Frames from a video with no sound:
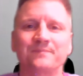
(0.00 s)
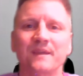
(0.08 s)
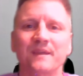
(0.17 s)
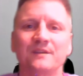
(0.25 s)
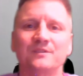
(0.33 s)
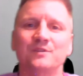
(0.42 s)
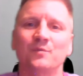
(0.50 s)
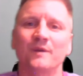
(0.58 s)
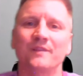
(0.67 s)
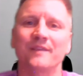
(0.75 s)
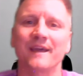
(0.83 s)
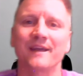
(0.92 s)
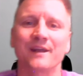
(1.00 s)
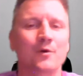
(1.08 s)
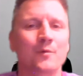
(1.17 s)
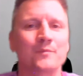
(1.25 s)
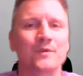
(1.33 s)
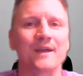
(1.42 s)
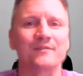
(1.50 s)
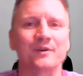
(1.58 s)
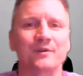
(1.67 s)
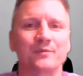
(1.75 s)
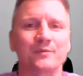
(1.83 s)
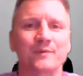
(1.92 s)
So with that, I hope you have a
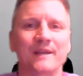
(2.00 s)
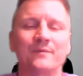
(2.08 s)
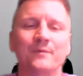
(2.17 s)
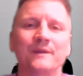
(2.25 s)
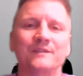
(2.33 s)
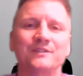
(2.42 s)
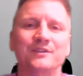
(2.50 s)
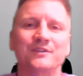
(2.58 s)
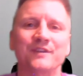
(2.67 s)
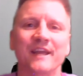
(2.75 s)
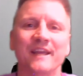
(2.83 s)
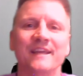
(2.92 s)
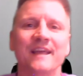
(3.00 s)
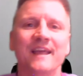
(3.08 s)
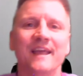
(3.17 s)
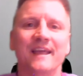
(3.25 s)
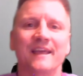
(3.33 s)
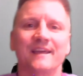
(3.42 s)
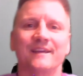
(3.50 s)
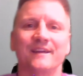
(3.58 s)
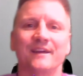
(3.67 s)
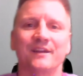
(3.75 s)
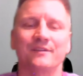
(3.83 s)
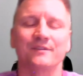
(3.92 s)
great rest of your day, and
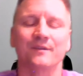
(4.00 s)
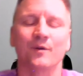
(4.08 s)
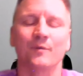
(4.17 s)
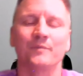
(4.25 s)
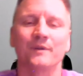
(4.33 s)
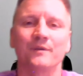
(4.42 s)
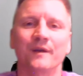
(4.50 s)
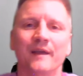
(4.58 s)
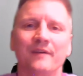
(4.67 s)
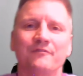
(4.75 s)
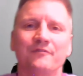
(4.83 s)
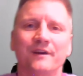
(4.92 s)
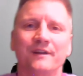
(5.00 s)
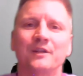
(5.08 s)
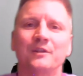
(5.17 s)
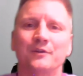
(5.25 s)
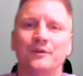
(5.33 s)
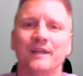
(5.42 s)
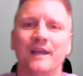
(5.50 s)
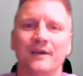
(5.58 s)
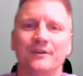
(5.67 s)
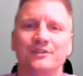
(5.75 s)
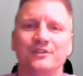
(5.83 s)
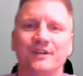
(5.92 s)
I hope you have fun learning how
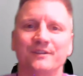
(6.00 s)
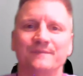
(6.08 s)
to juggle.